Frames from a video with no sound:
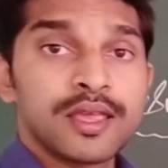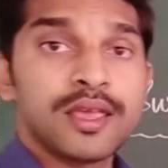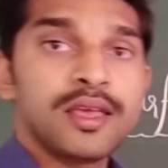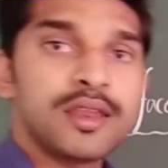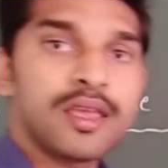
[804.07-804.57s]

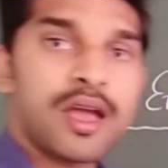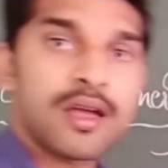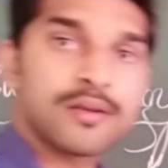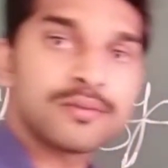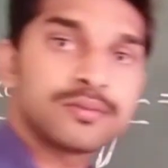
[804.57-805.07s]

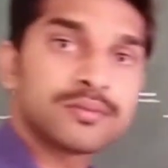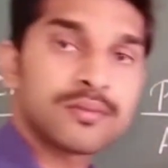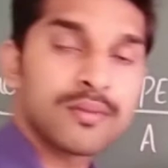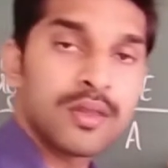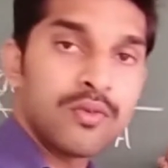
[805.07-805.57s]
Area.
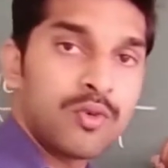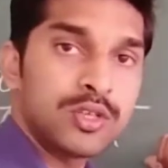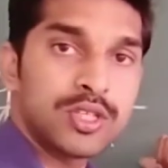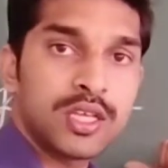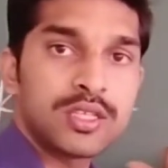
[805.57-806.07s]
What
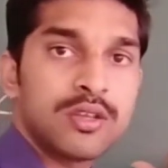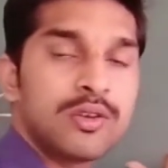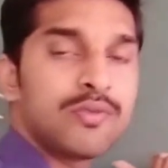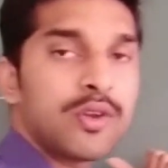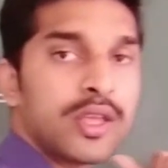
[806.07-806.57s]
is the SI
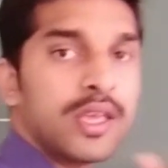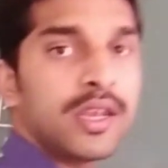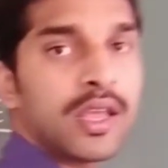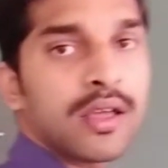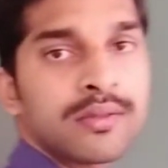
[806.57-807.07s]
unit for
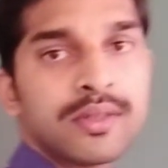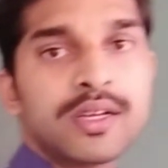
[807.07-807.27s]
area?